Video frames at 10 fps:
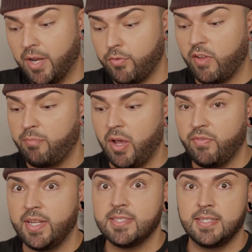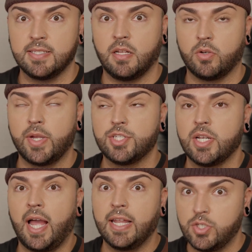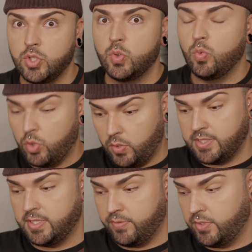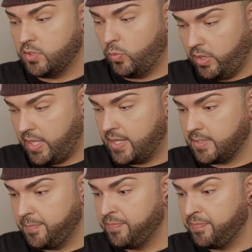But if you have puffiness and discoloration, I do notice a difference with that.